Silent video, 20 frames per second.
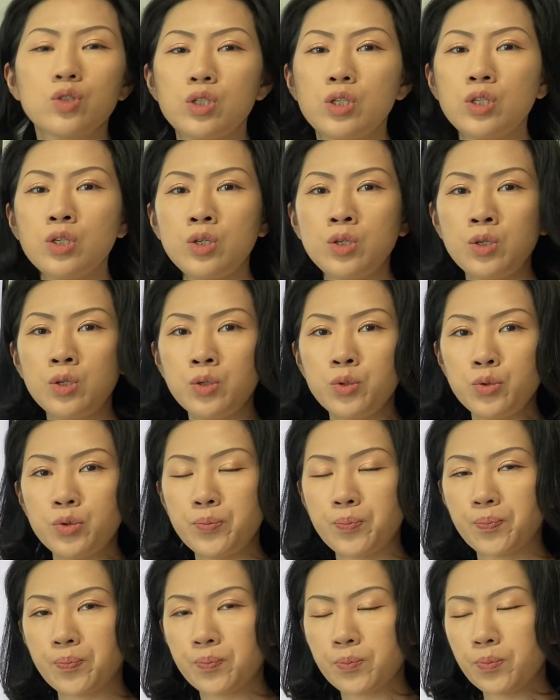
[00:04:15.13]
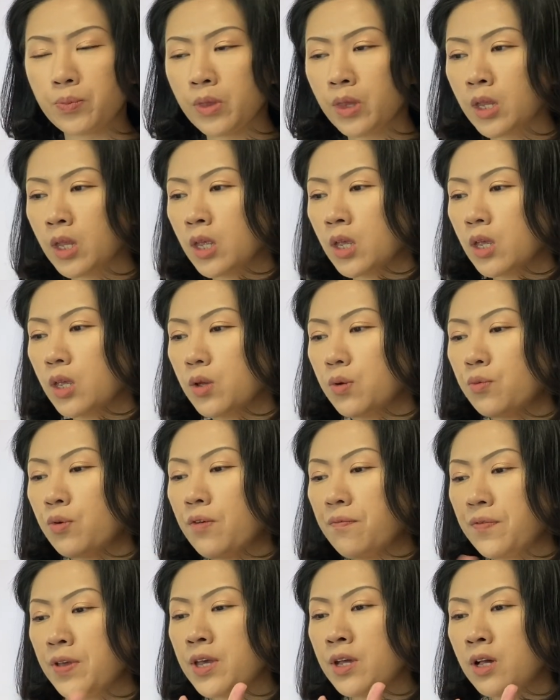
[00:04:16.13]
to
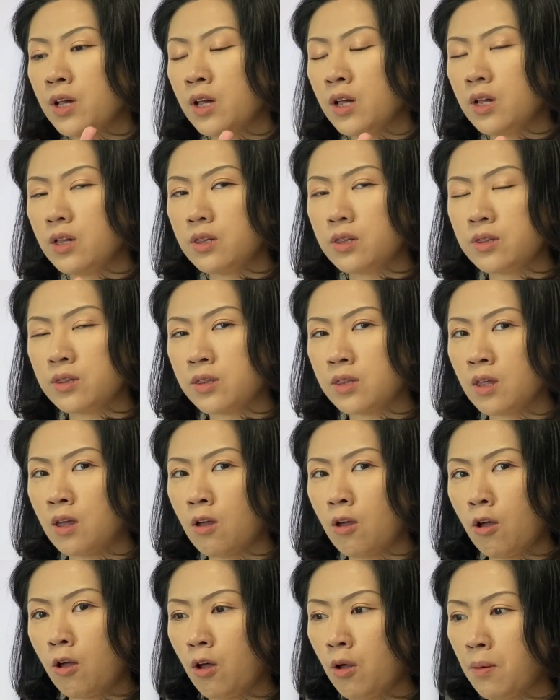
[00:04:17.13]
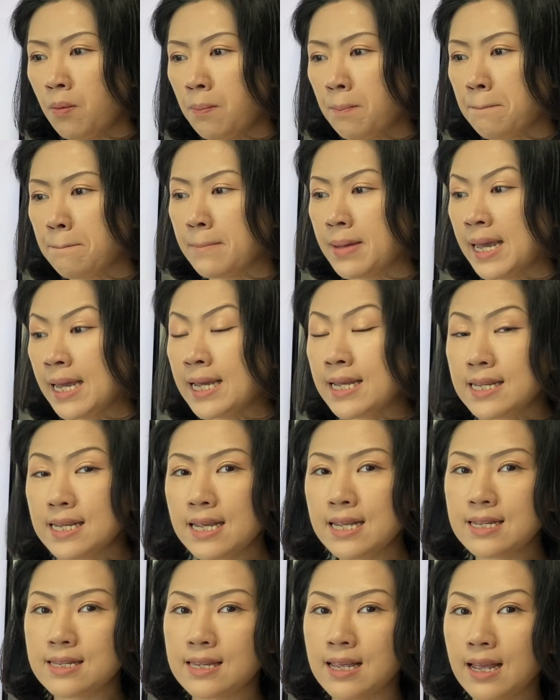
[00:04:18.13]
reveal the main
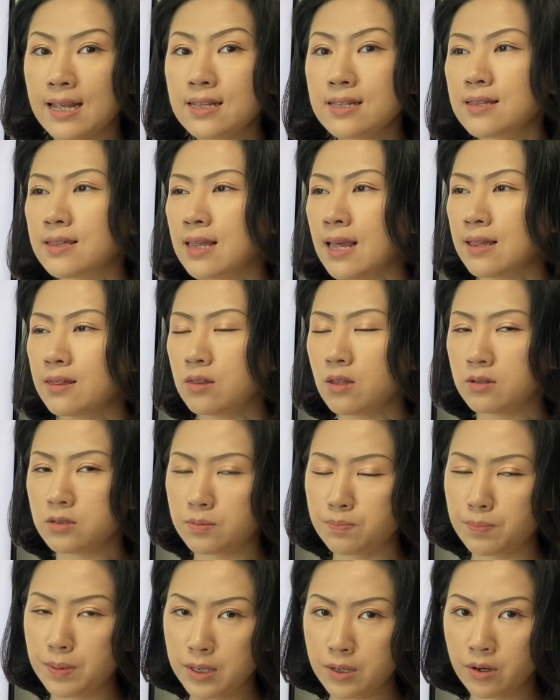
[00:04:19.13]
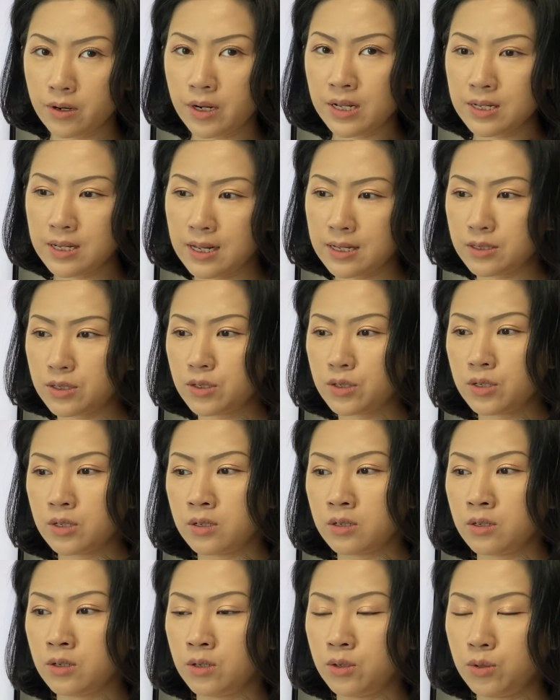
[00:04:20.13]
intent that the speaker intends
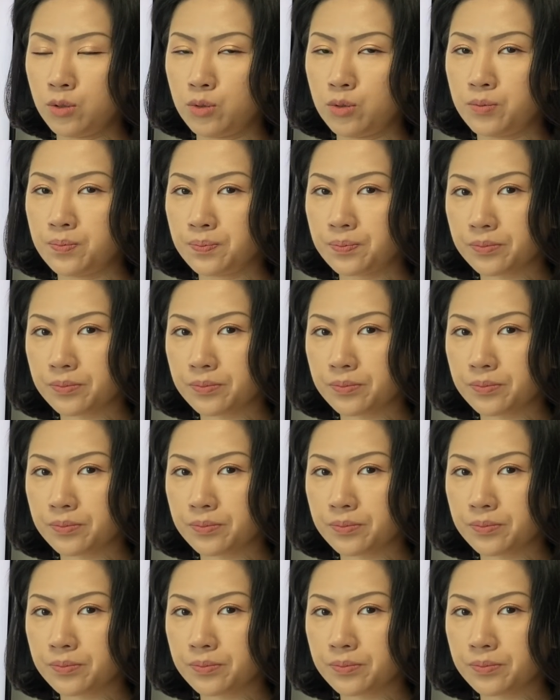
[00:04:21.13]
to